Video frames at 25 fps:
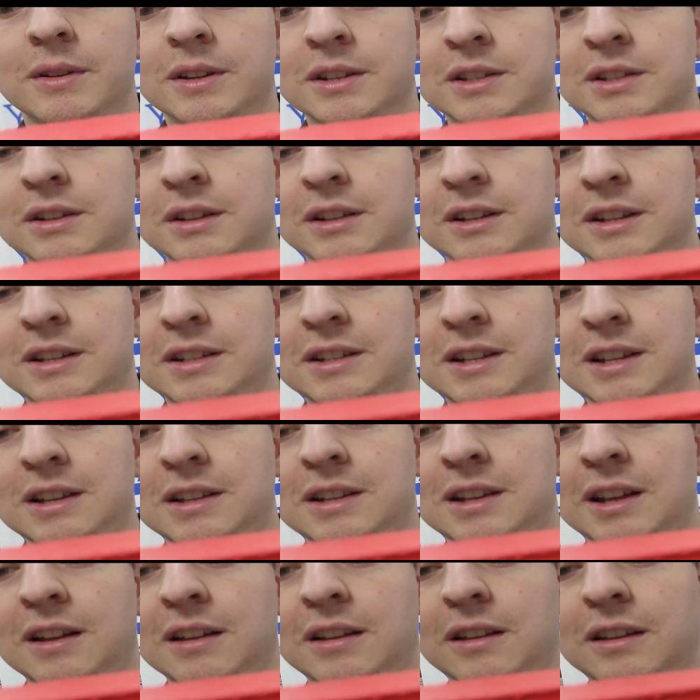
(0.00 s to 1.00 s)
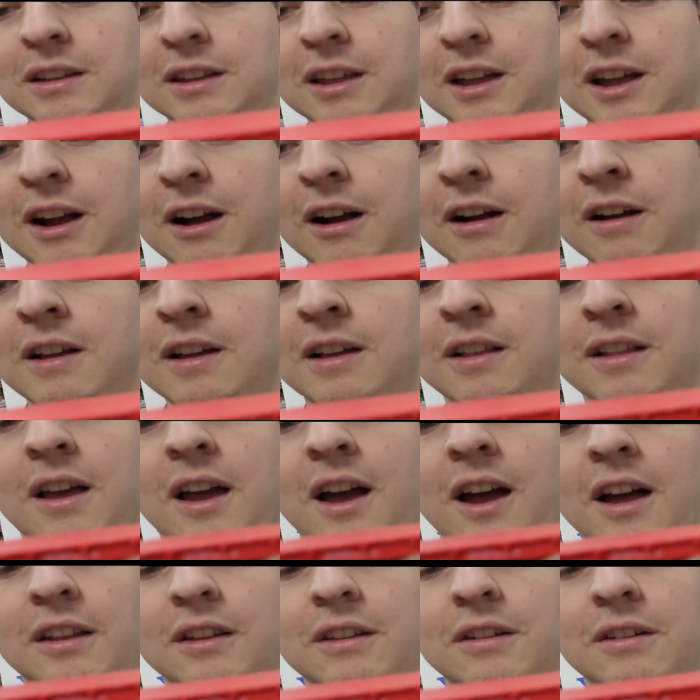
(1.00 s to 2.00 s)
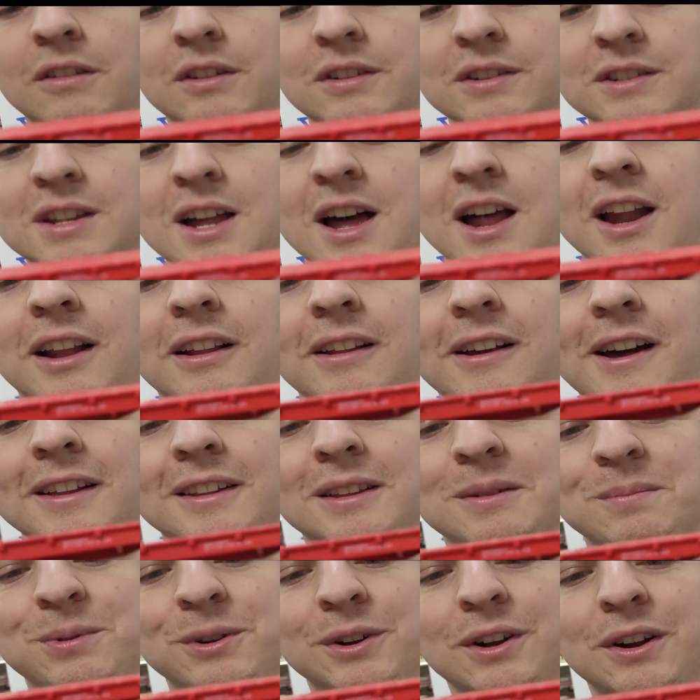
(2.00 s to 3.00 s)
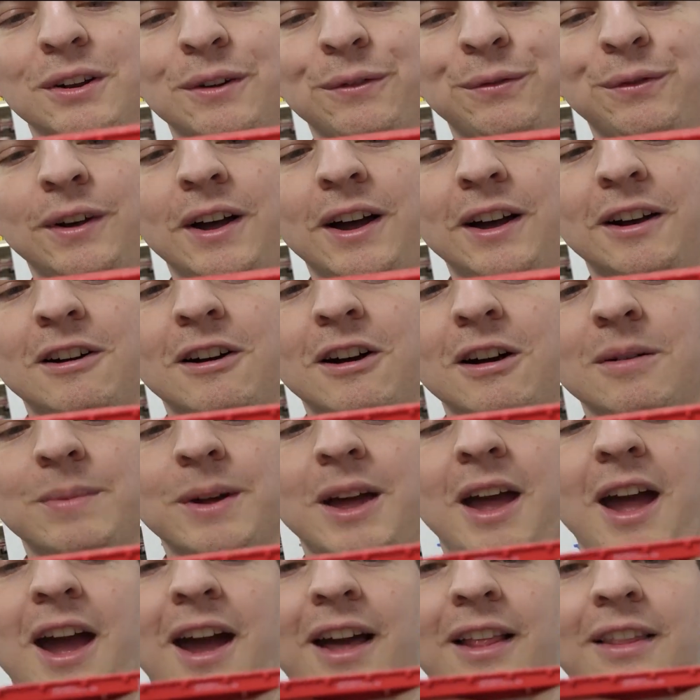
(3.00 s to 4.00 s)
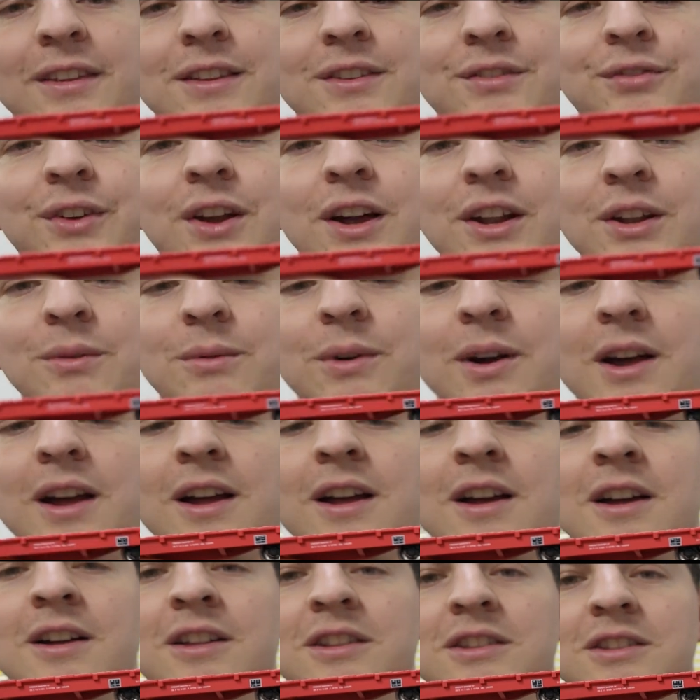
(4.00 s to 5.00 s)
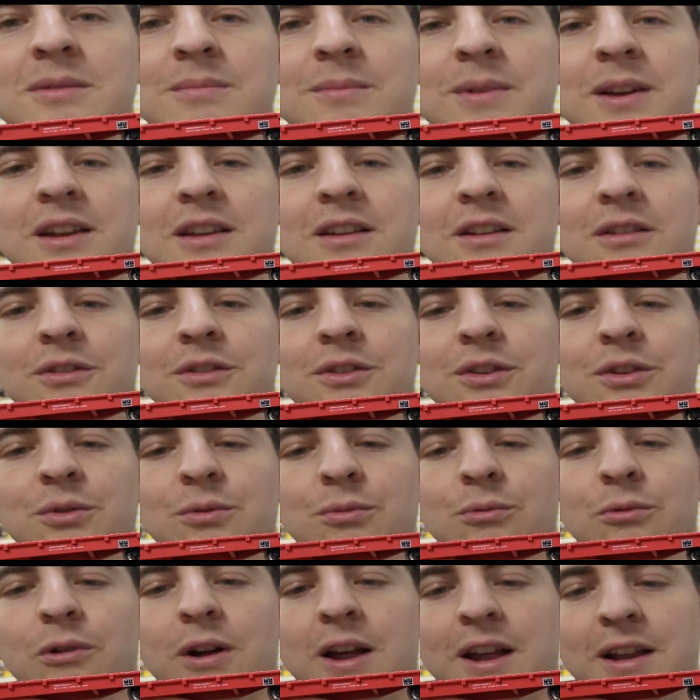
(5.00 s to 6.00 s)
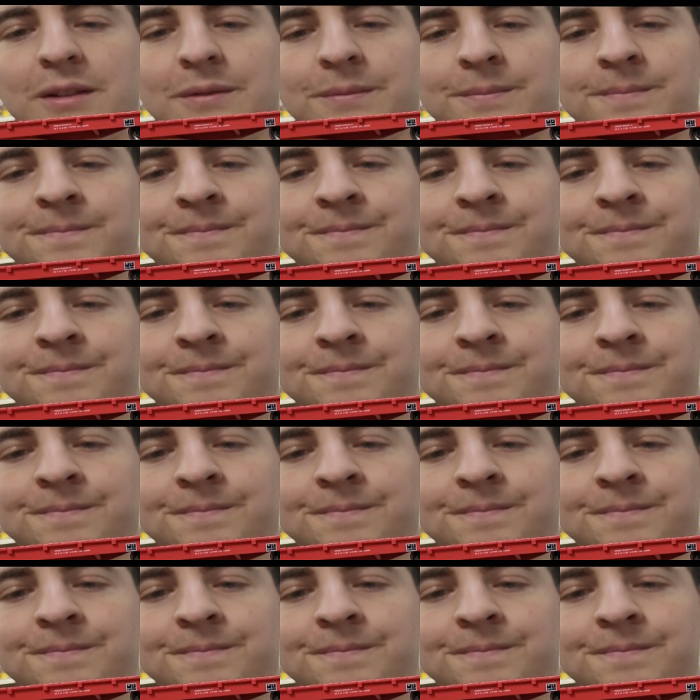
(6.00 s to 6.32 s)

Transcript: Just look at the detailing there. I know there's not a lot to put on a flat car, but Atlas found a way to make it look great.